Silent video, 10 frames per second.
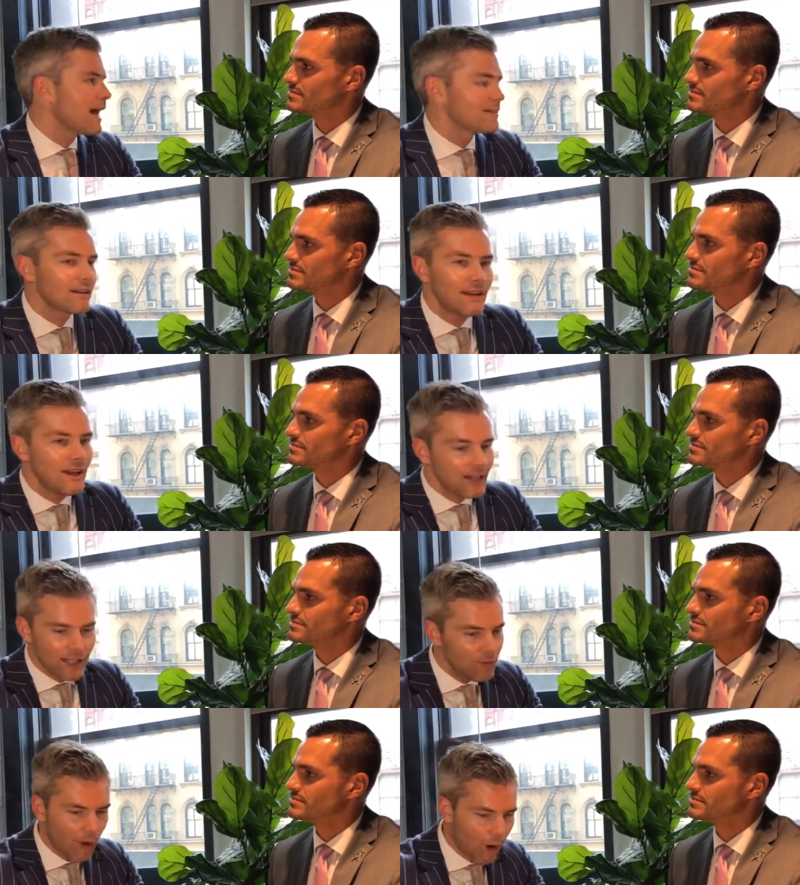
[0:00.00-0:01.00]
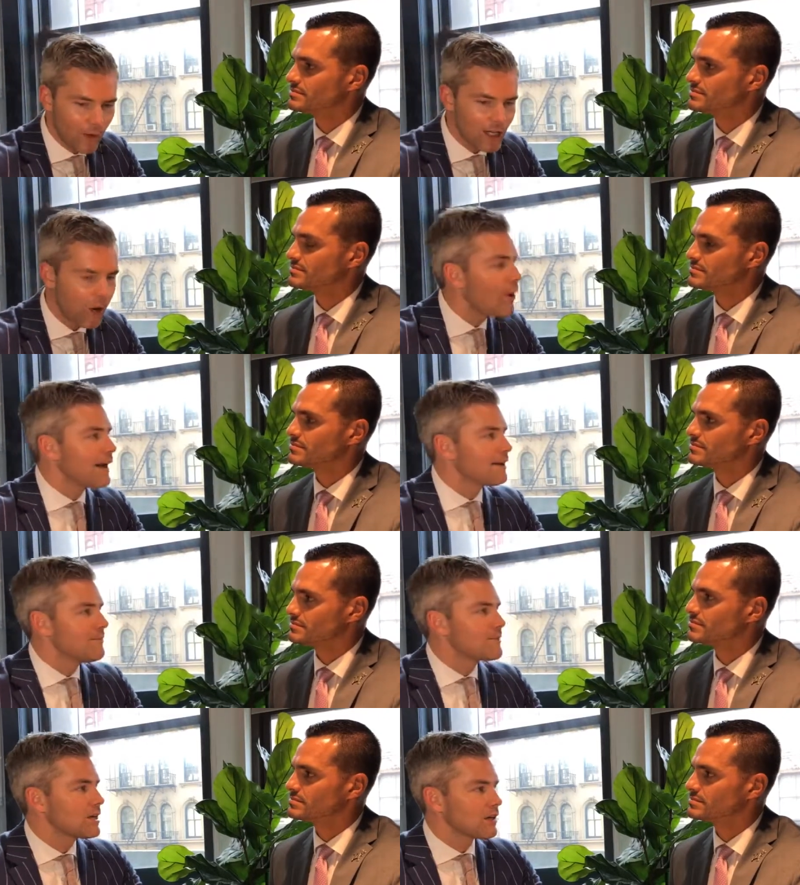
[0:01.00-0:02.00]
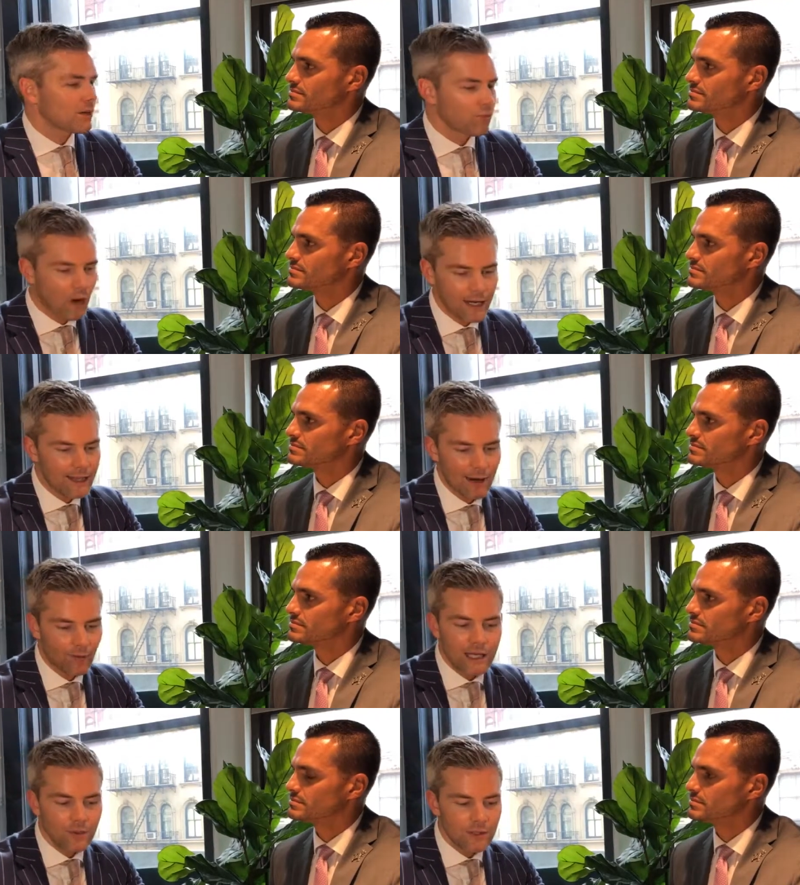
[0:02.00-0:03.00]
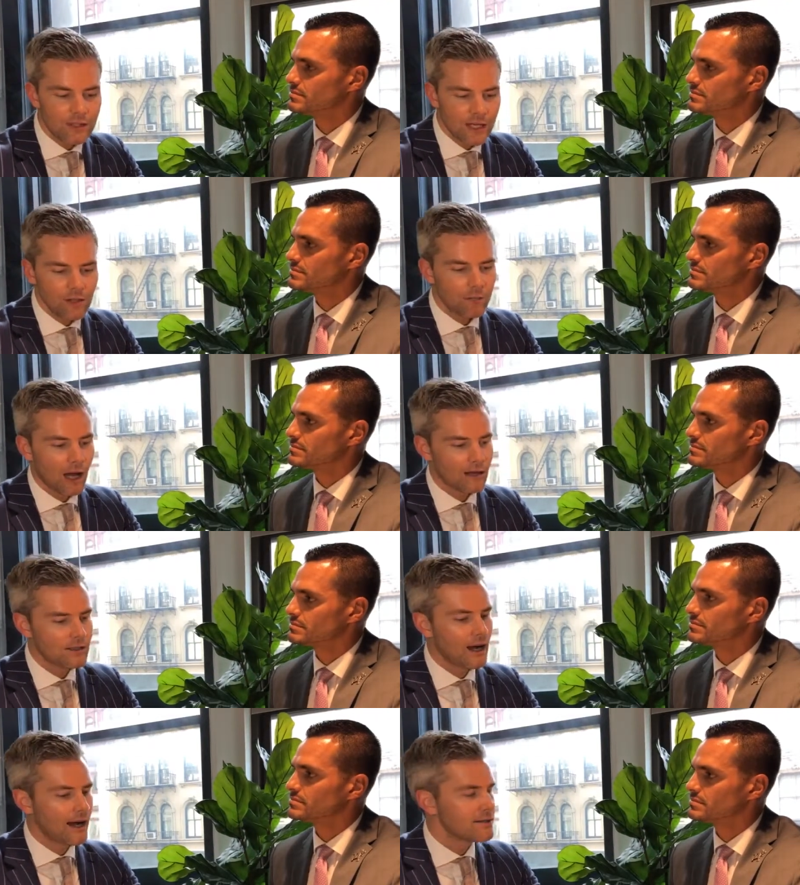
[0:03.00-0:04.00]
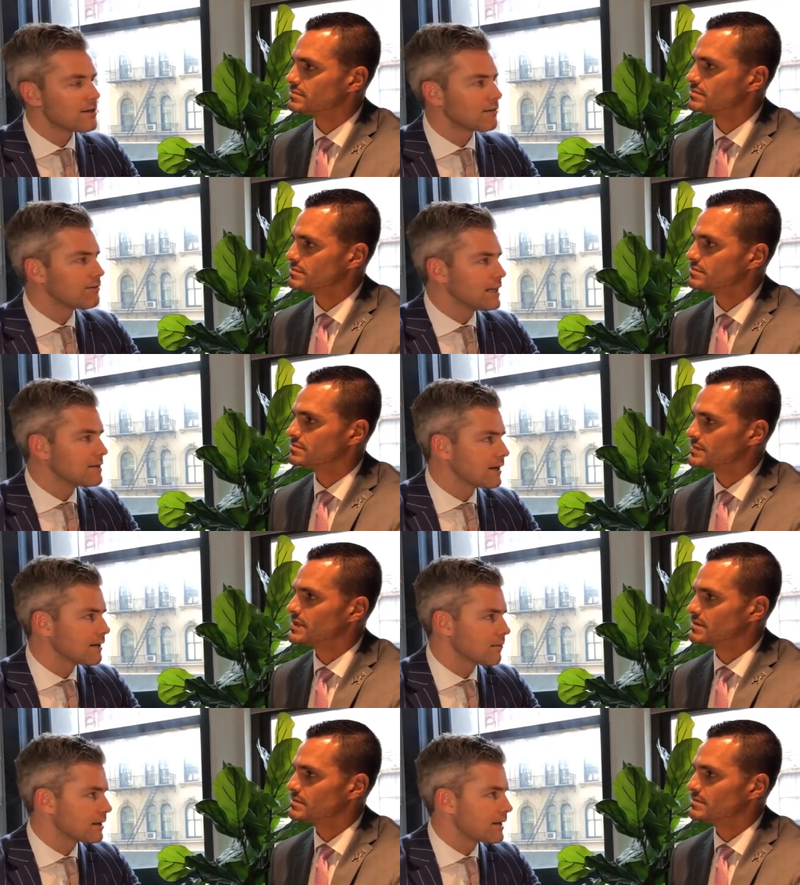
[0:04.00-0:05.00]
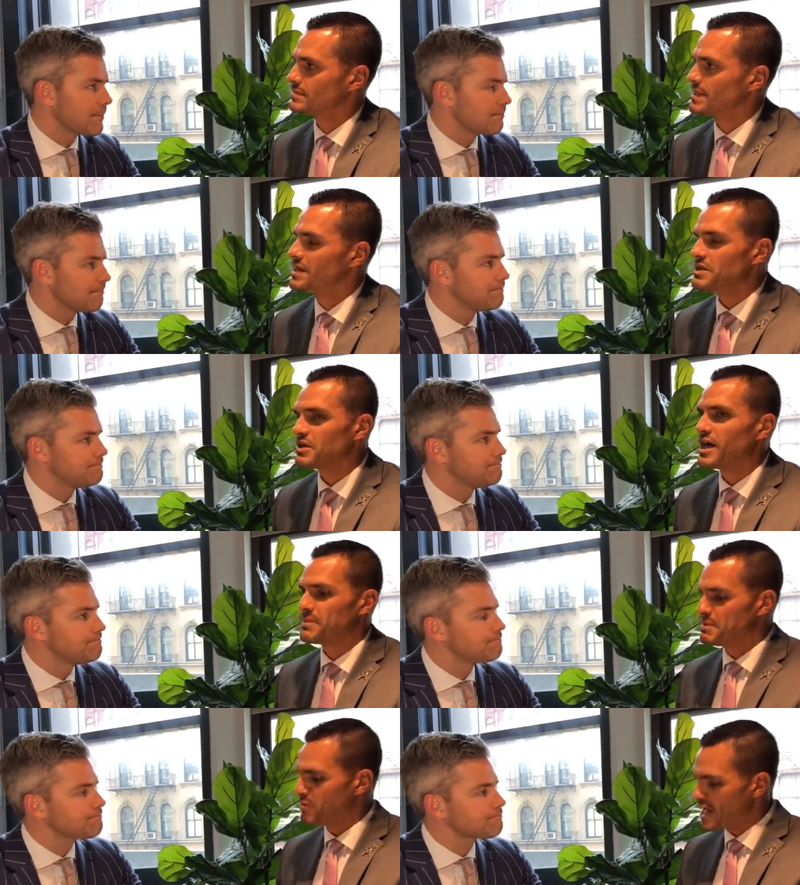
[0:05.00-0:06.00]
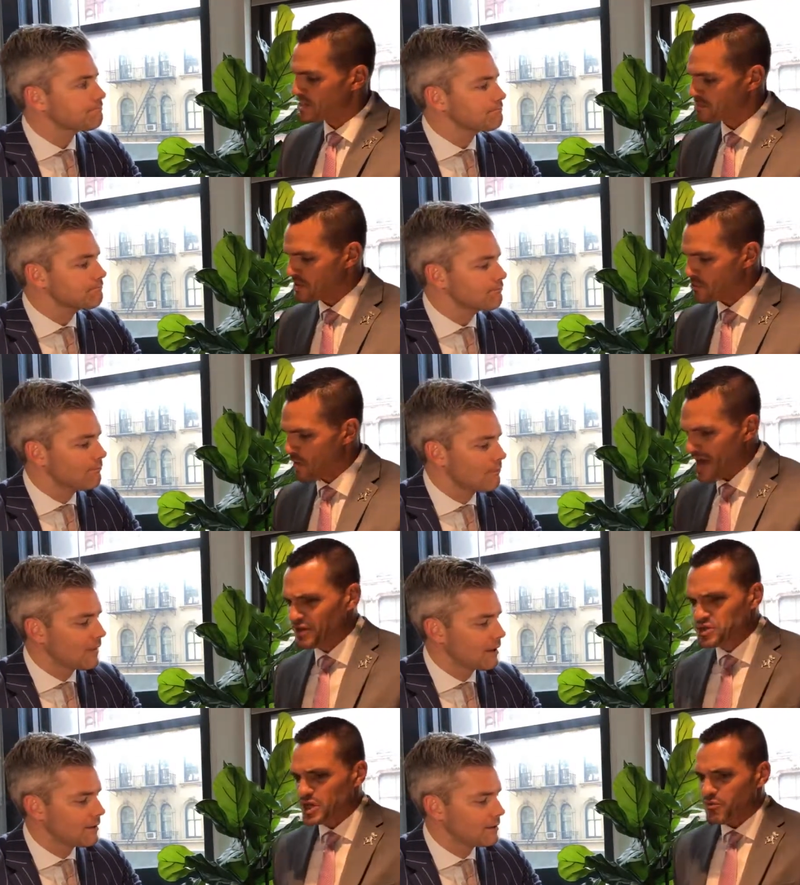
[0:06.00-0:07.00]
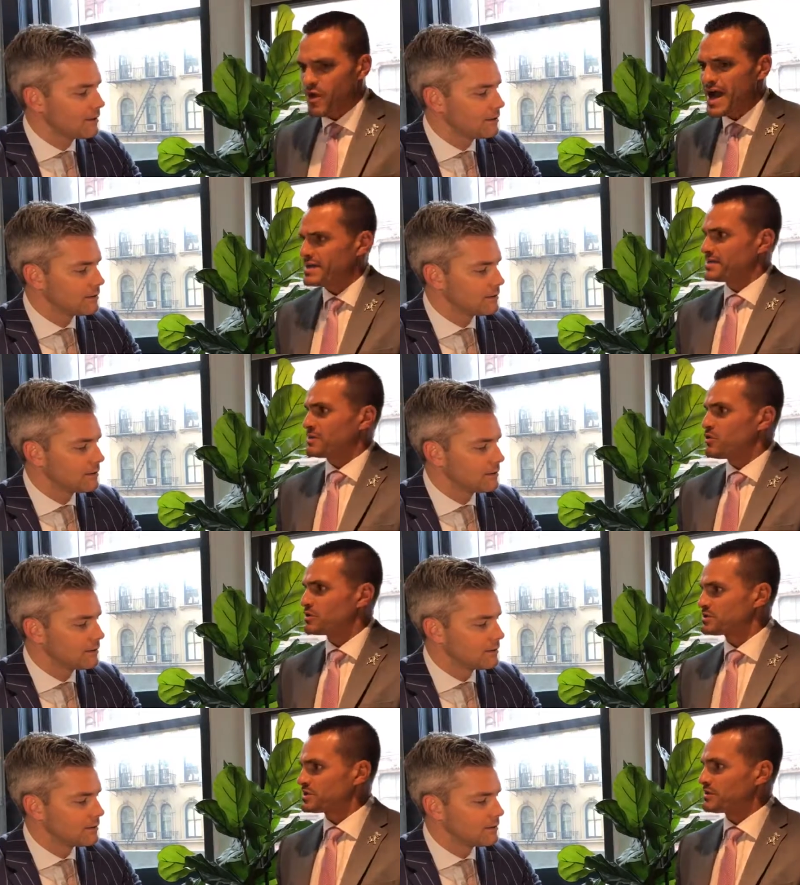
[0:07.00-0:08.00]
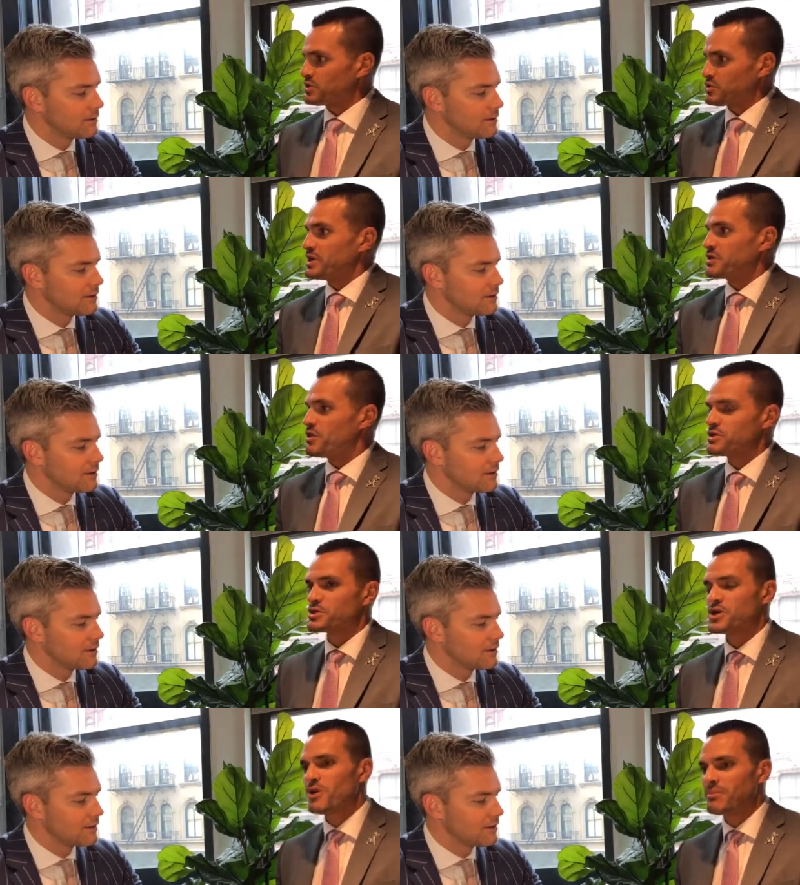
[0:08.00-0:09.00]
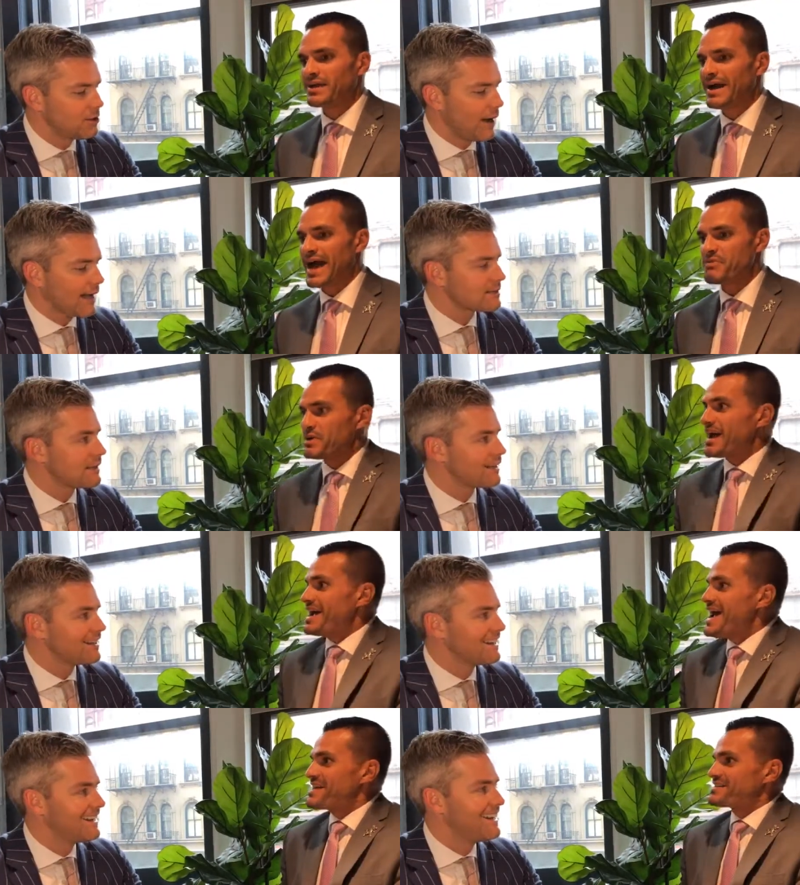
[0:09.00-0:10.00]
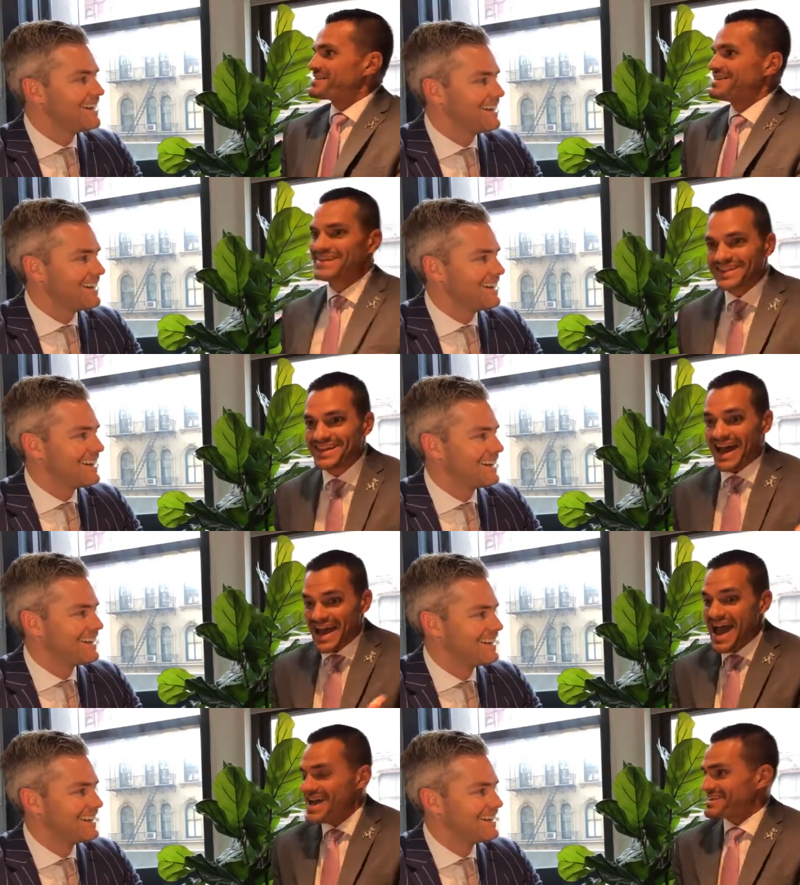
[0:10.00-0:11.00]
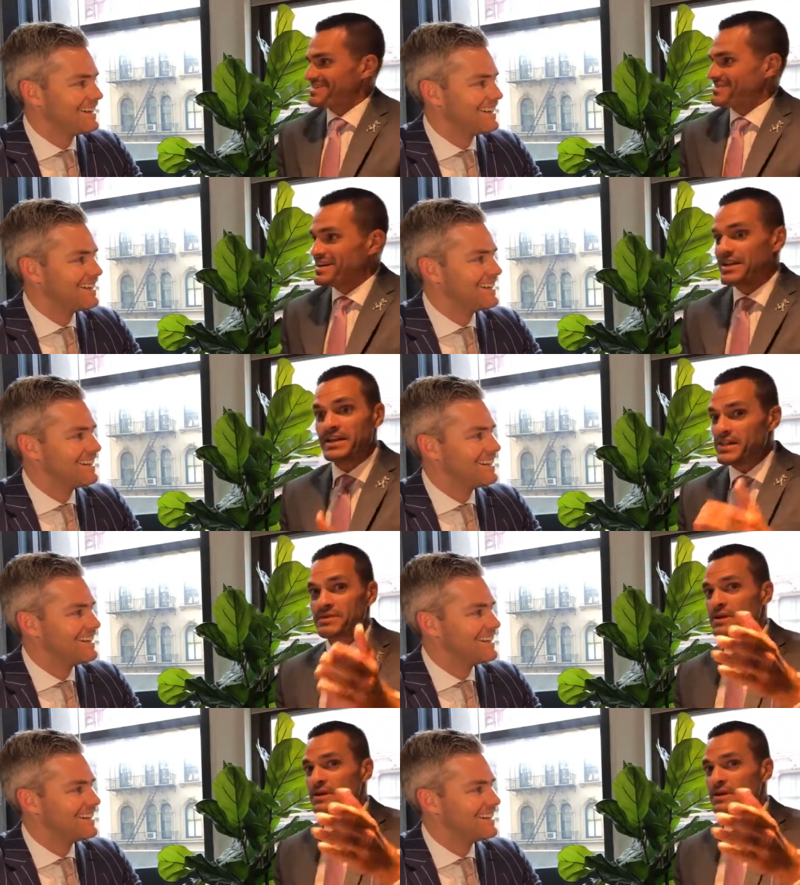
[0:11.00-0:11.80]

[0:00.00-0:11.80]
Speaker 1: do that," then like you've already quit. You're like running that race with cinder blocks tied to your feet, and I don't you know, a lot
Speaker 2: of people ask me, how did you get Ryan to go to agree to go on your show? I'm like, I, I asked. That's it. I asked, right? And,